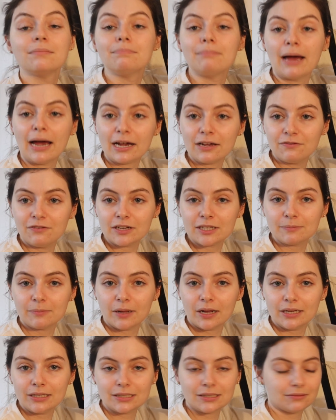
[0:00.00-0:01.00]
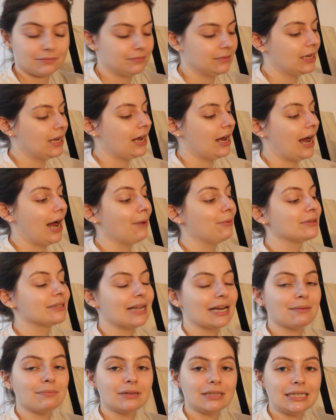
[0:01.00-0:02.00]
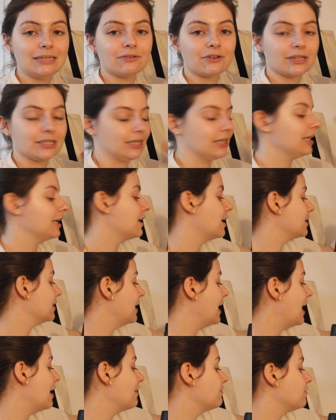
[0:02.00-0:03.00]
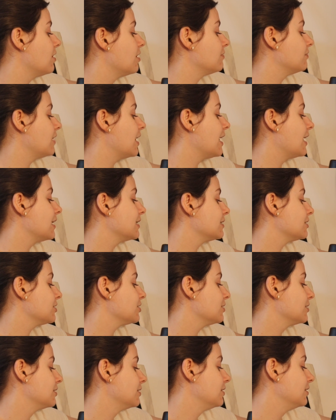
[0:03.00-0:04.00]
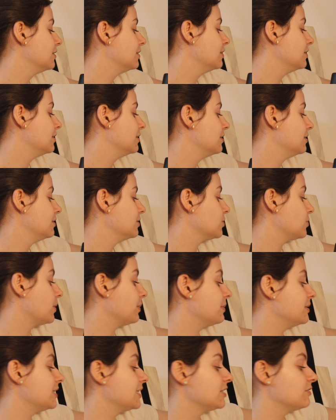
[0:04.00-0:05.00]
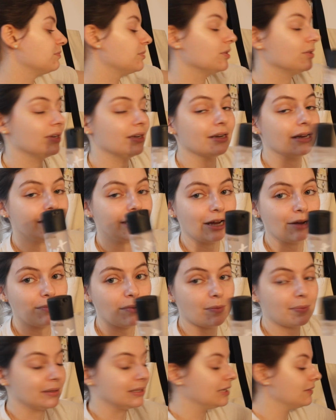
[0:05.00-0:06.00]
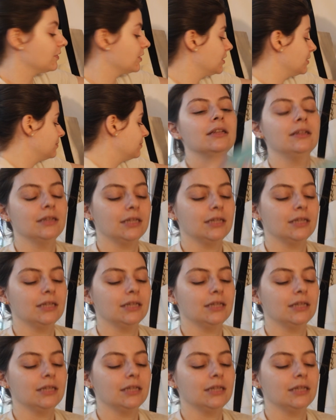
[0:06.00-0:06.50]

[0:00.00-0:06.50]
MAC Fix Plus. I was not a believer until I got it half off at 21 Days of Beauty, and now I'm a believer.